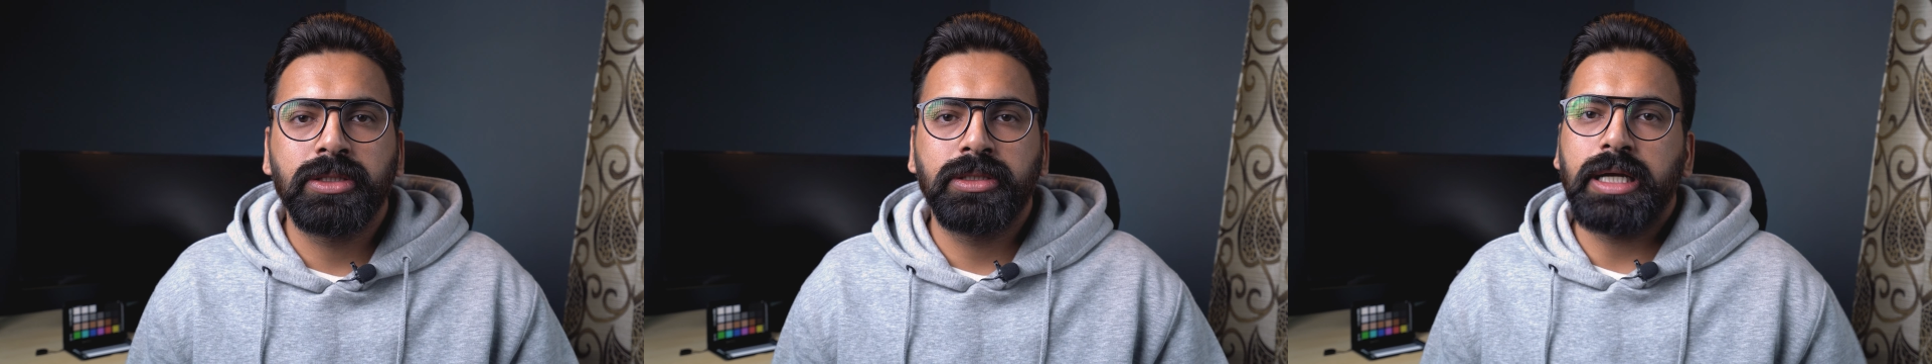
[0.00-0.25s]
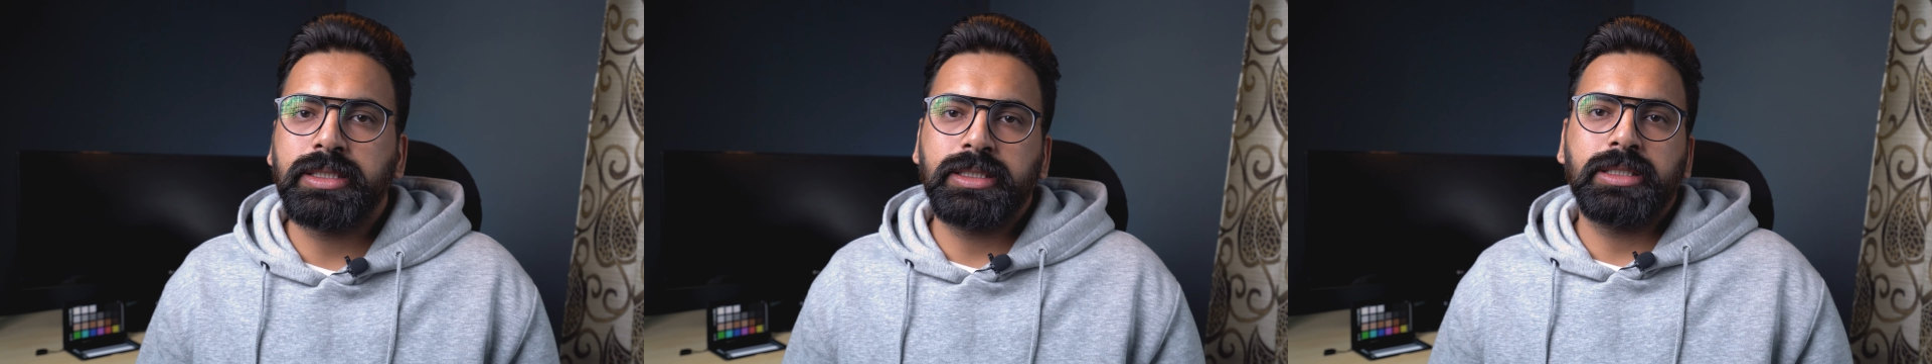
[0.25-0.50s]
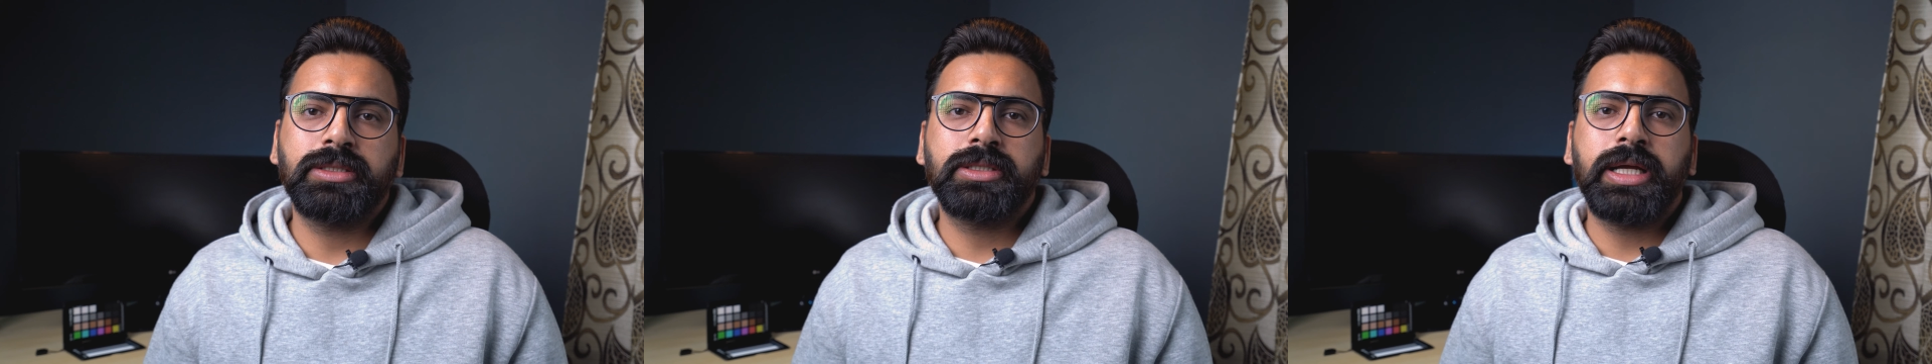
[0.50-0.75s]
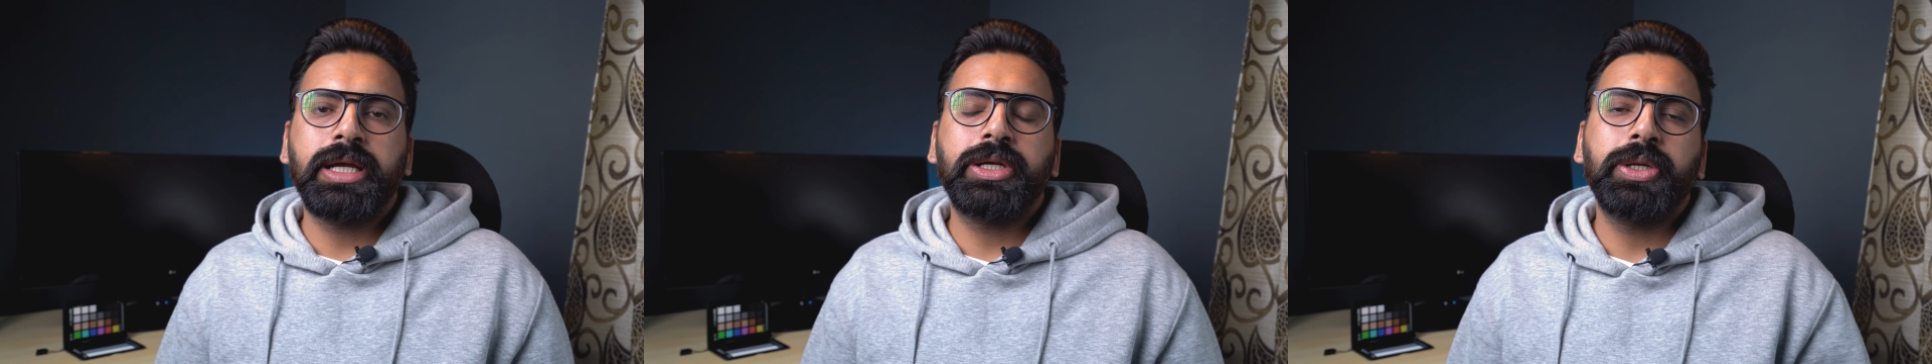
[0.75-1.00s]
That's it.
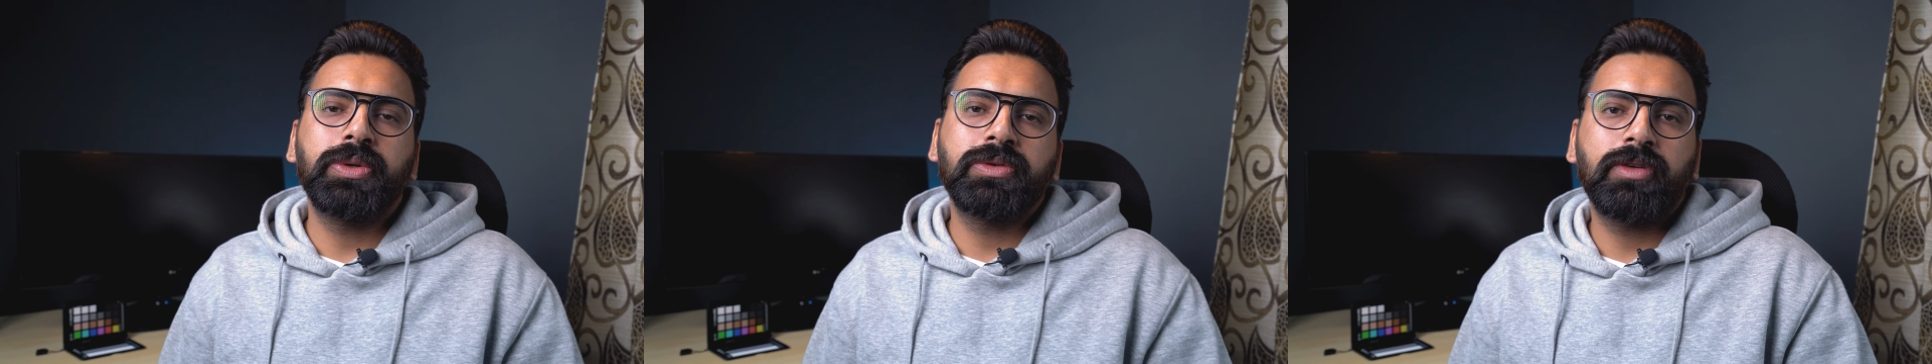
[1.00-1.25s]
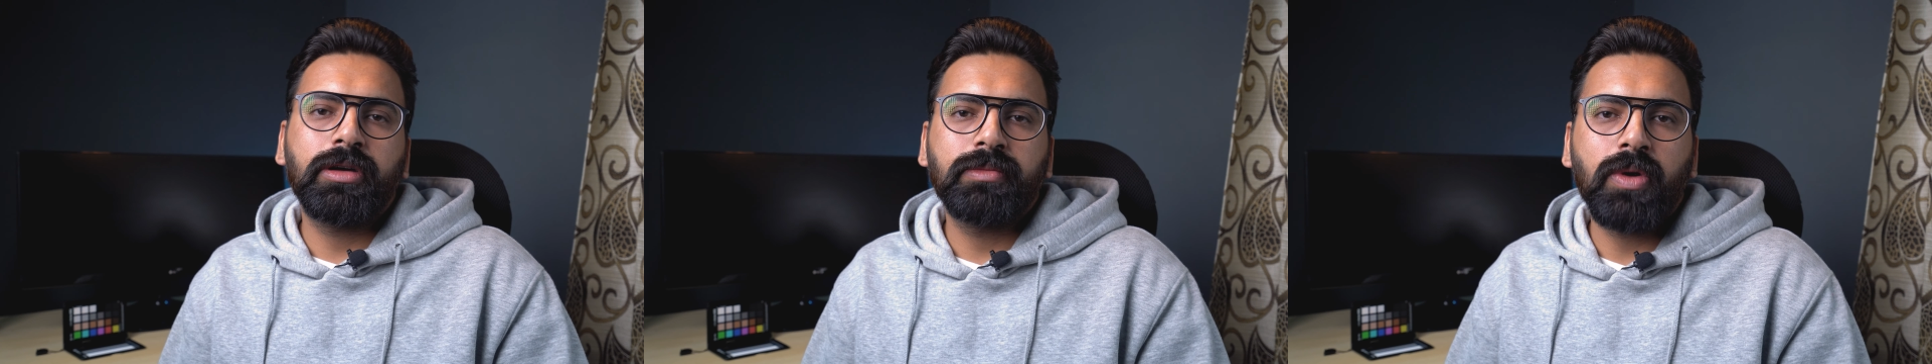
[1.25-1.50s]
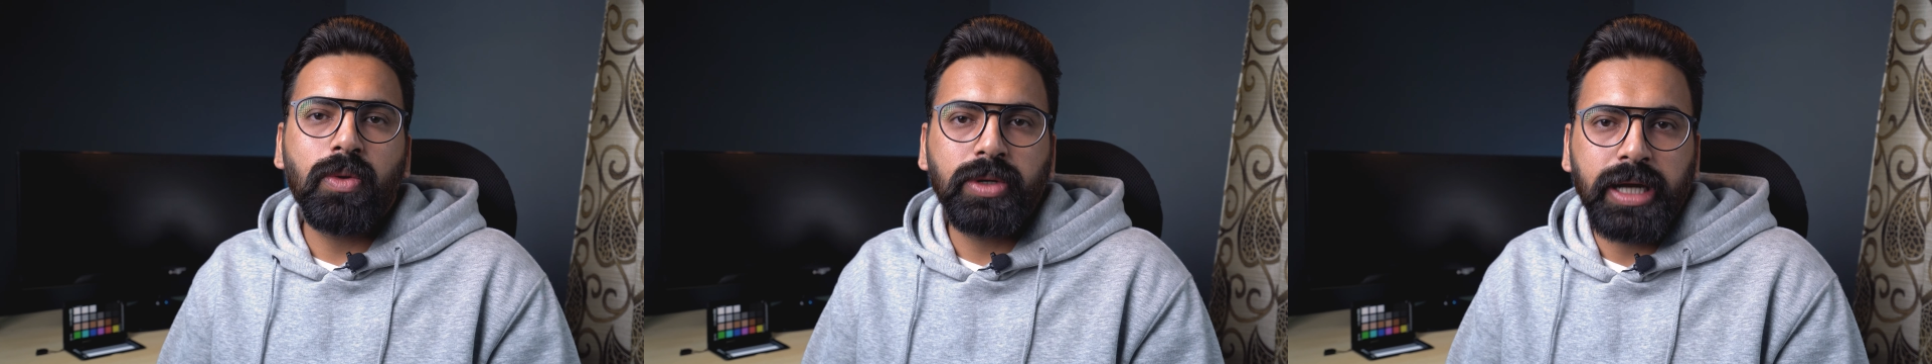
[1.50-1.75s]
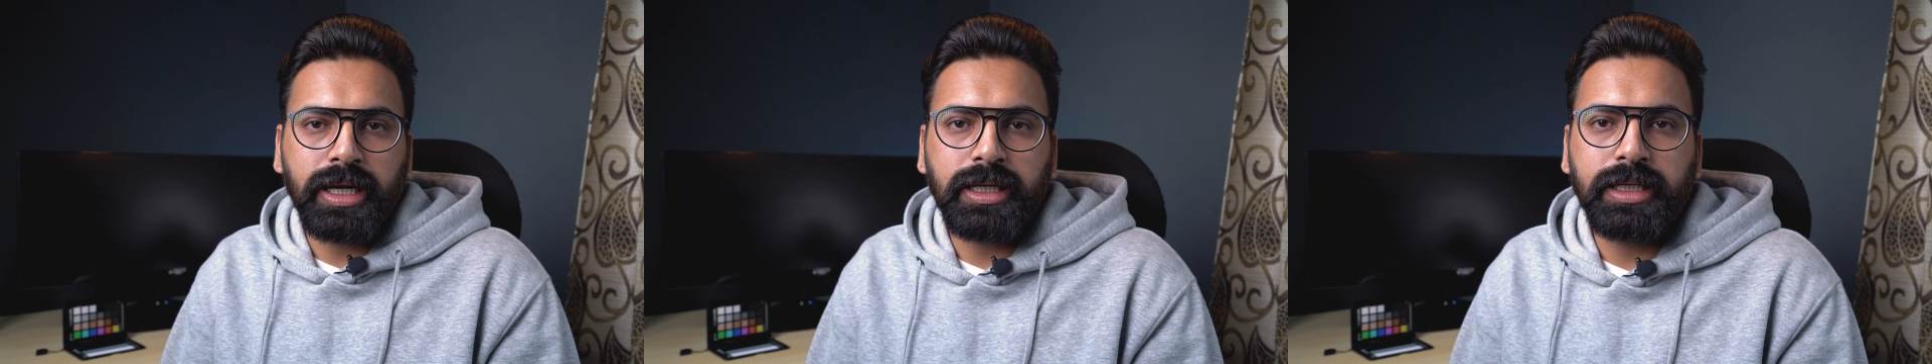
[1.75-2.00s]
Stay tuned for more
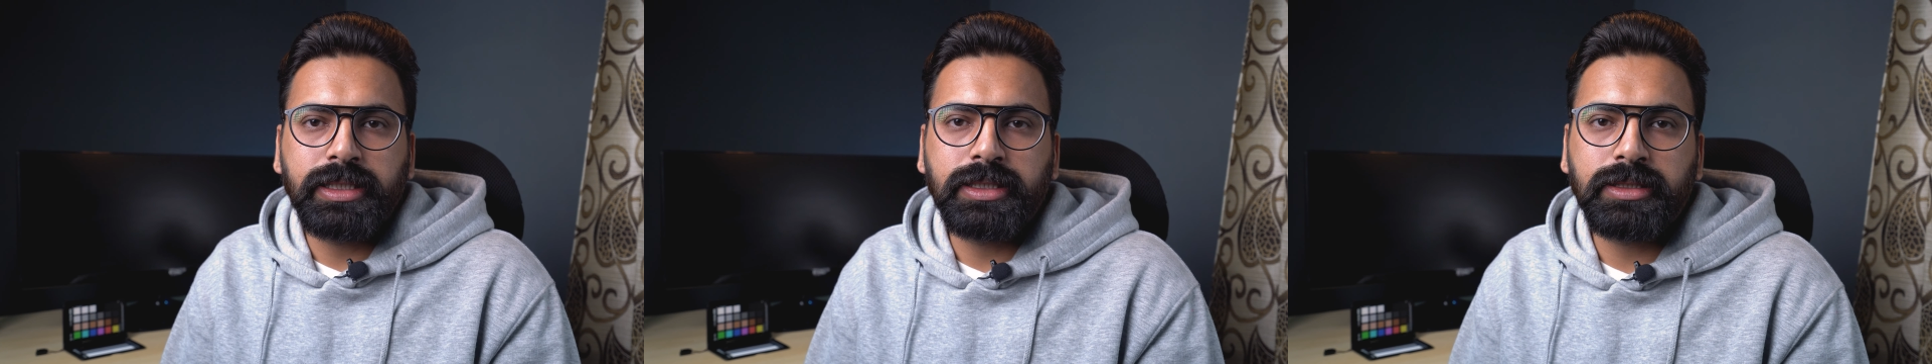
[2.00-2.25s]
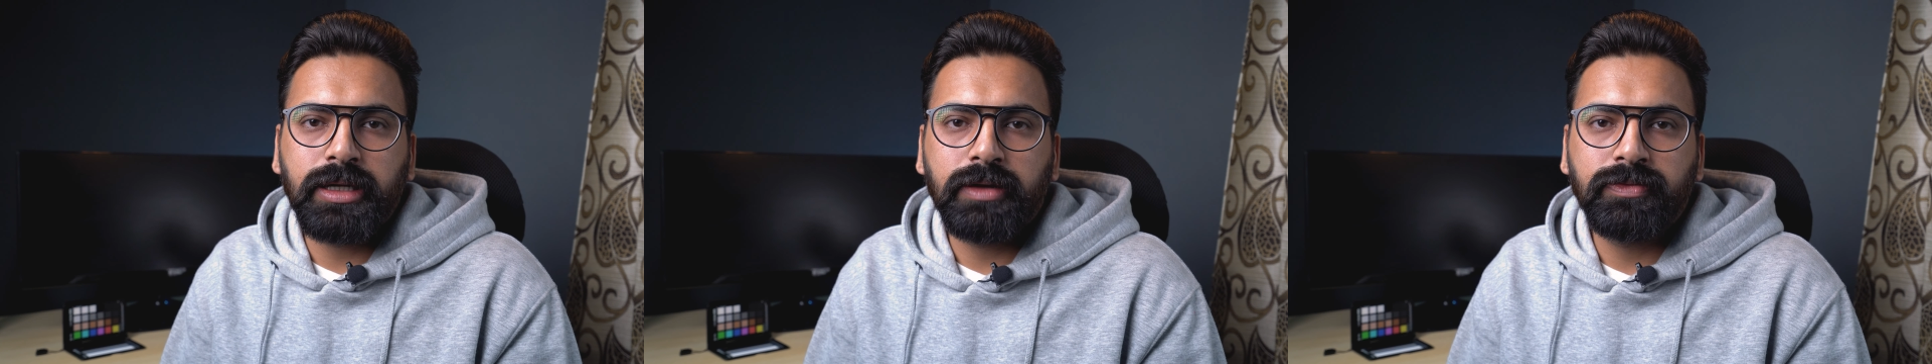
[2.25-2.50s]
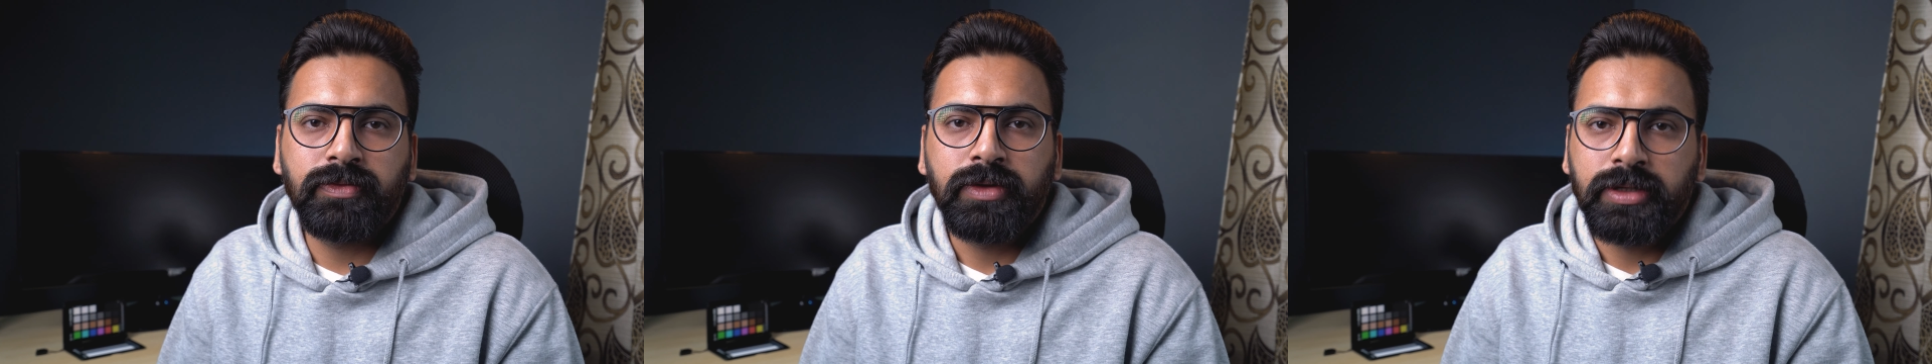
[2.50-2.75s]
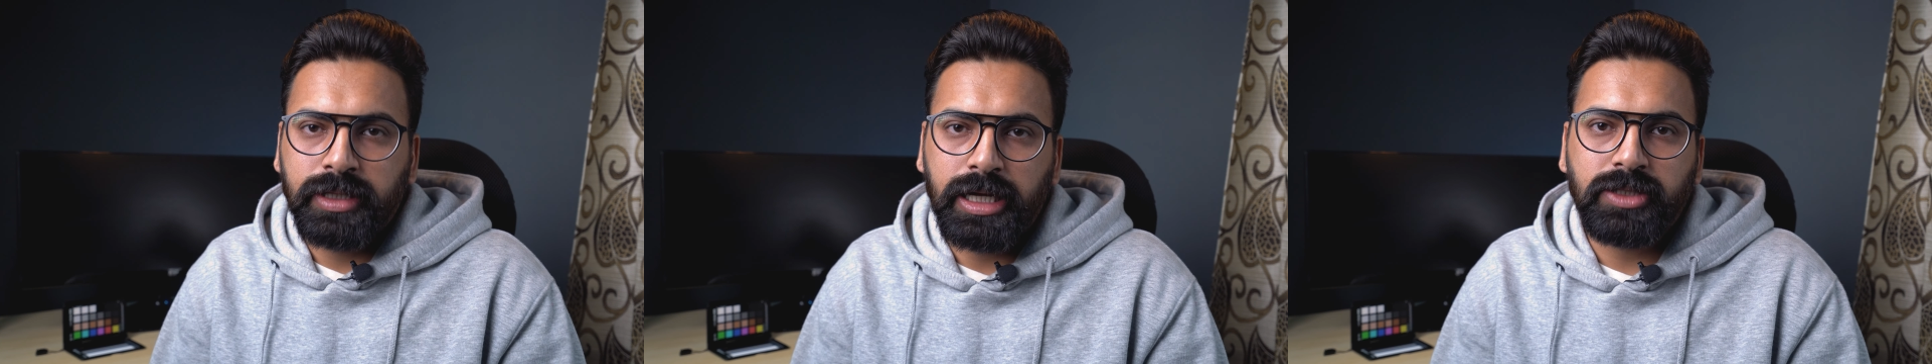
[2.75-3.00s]
tech related stuff.
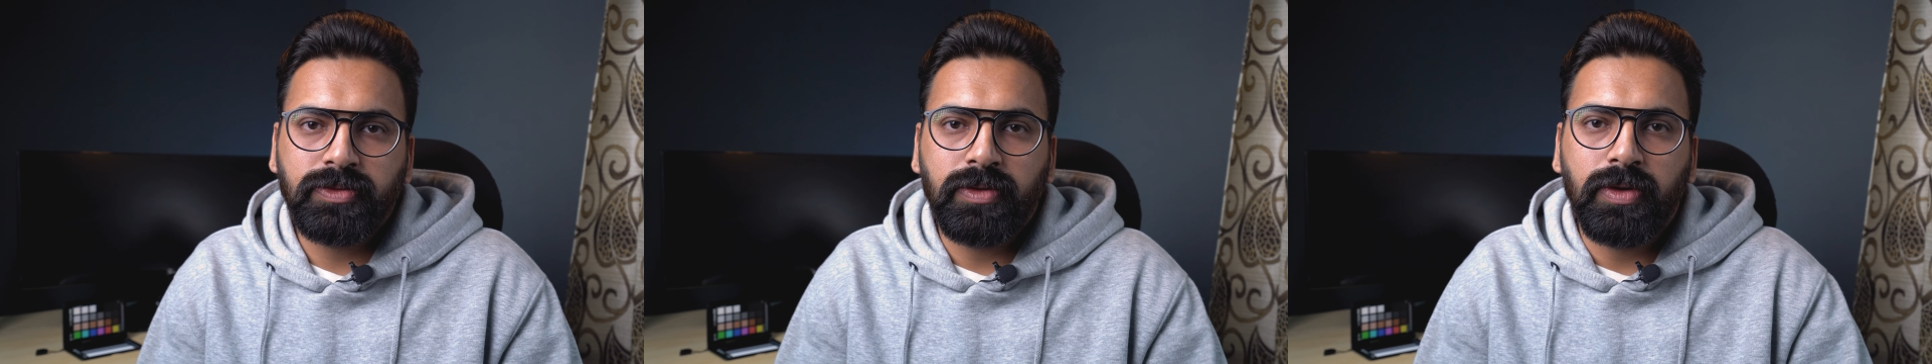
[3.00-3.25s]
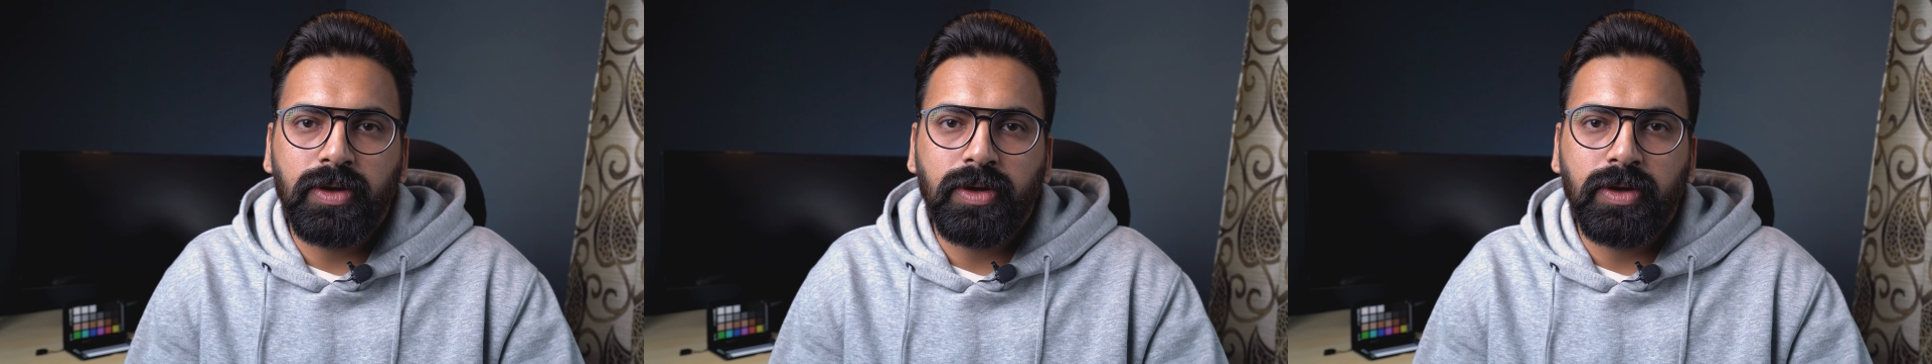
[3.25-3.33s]
Thanks for